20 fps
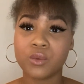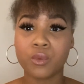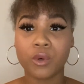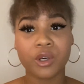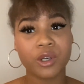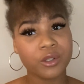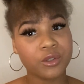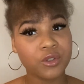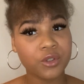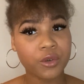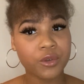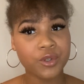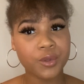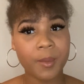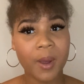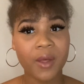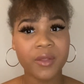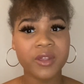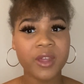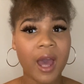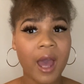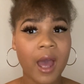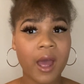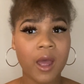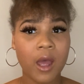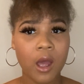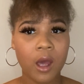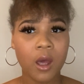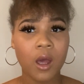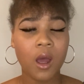were concerned about
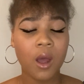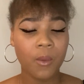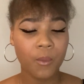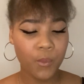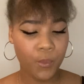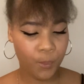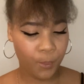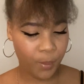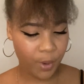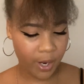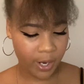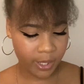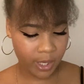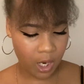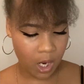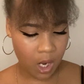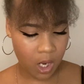that. But